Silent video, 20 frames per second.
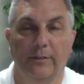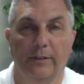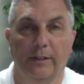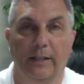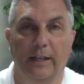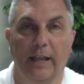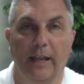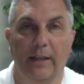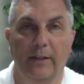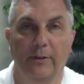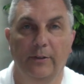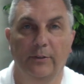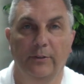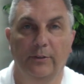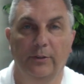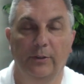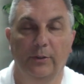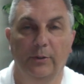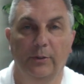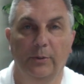cater
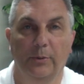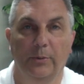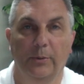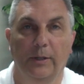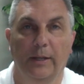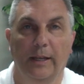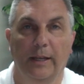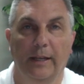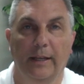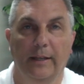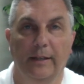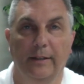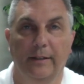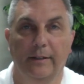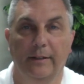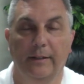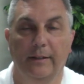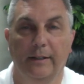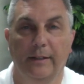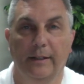to
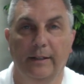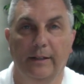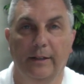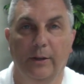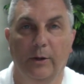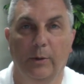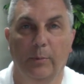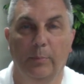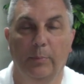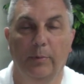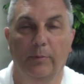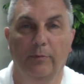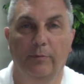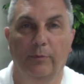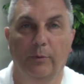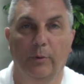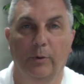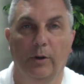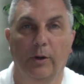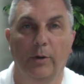and help
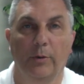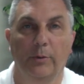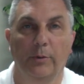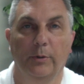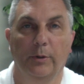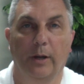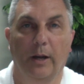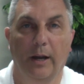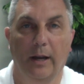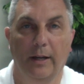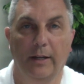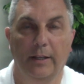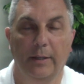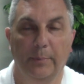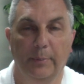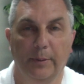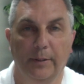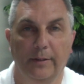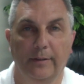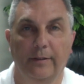for owner
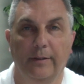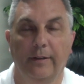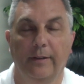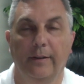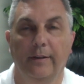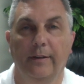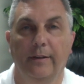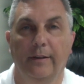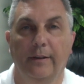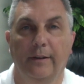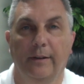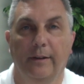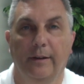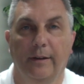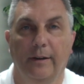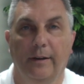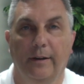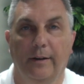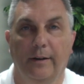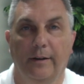occupant
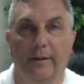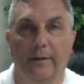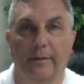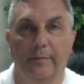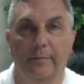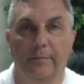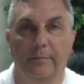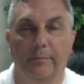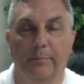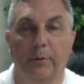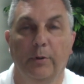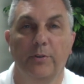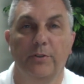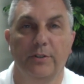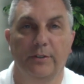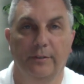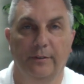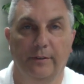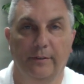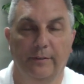
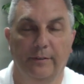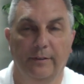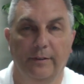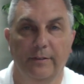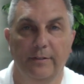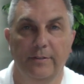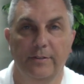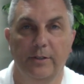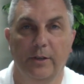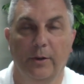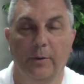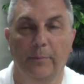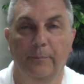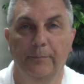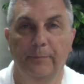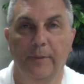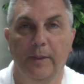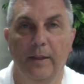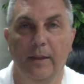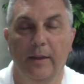purchases. So
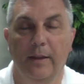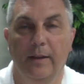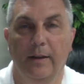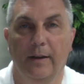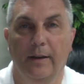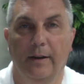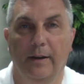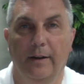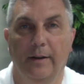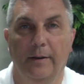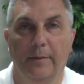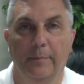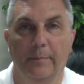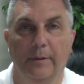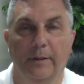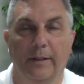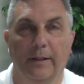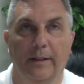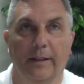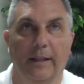
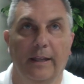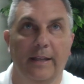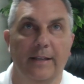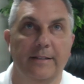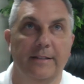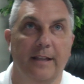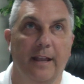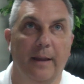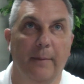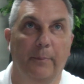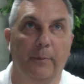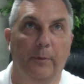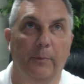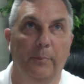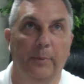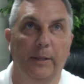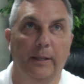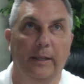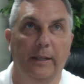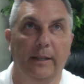example
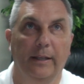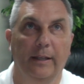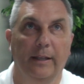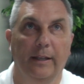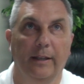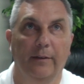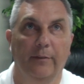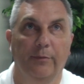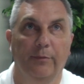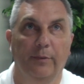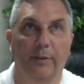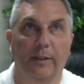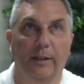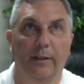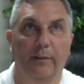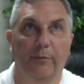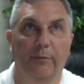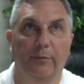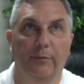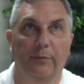being,
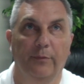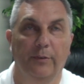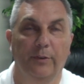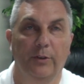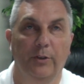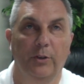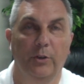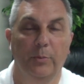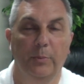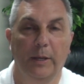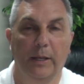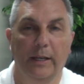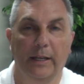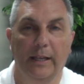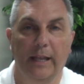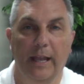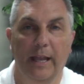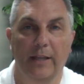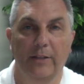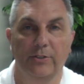if you made a
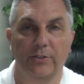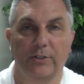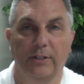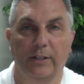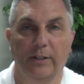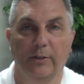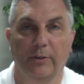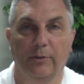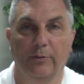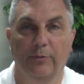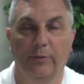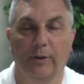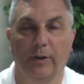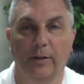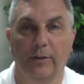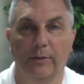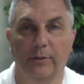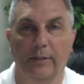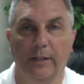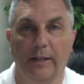cash deal for
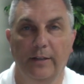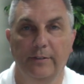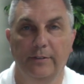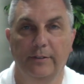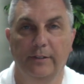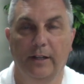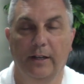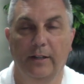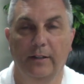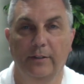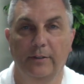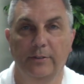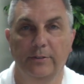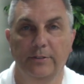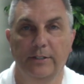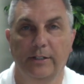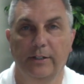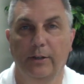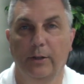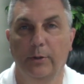$100,000
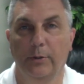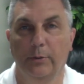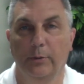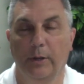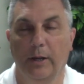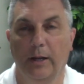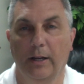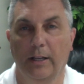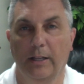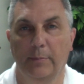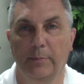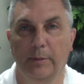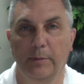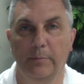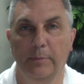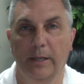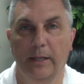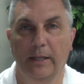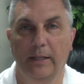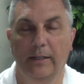and an owner occupant
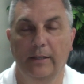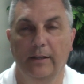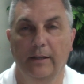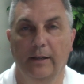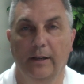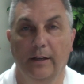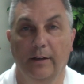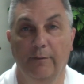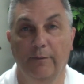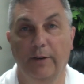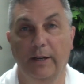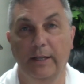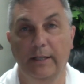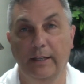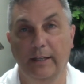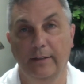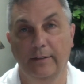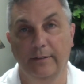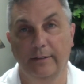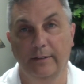made a
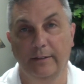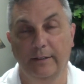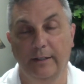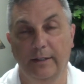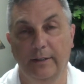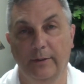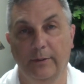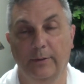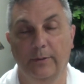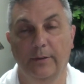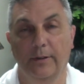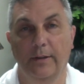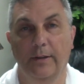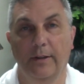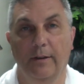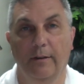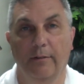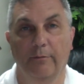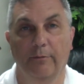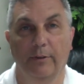financing deal
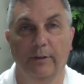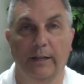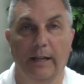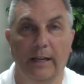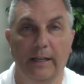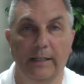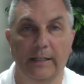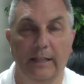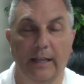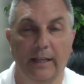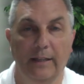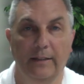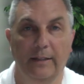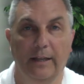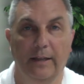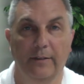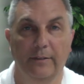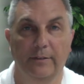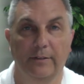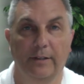for
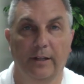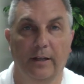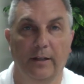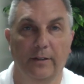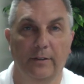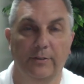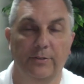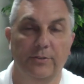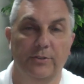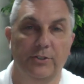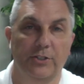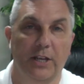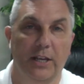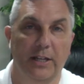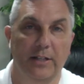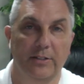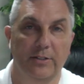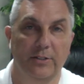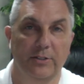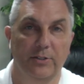$98,000,
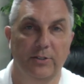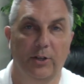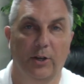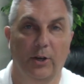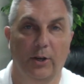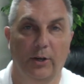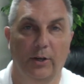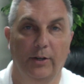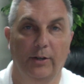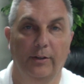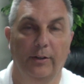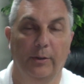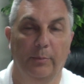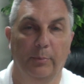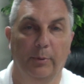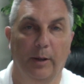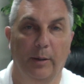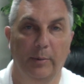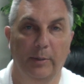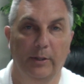chances are they're
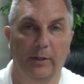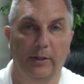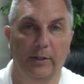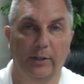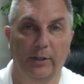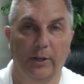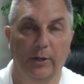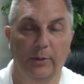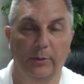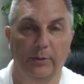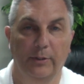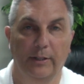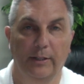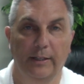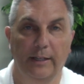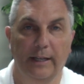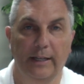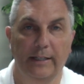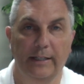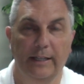probably going to go to the
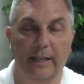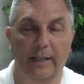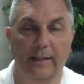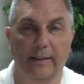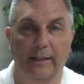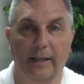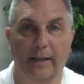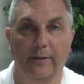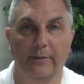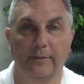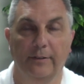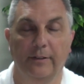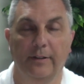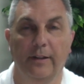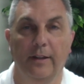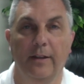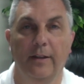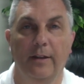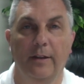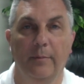$98,000
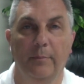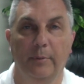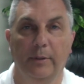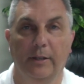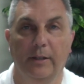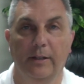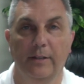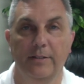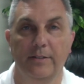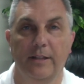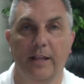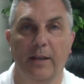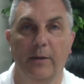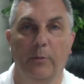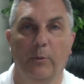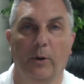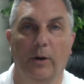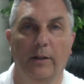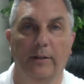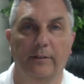because they
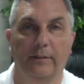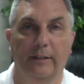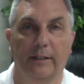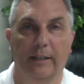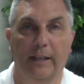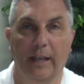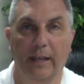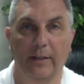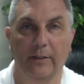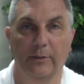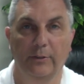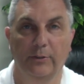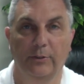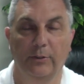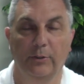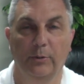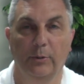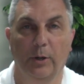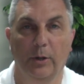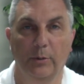want to cater
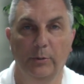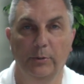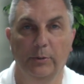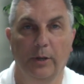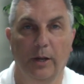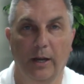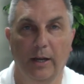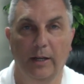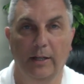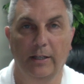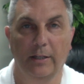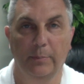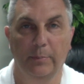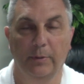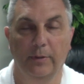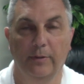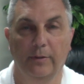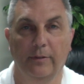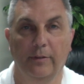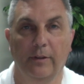to owner
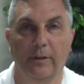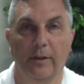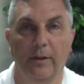occupants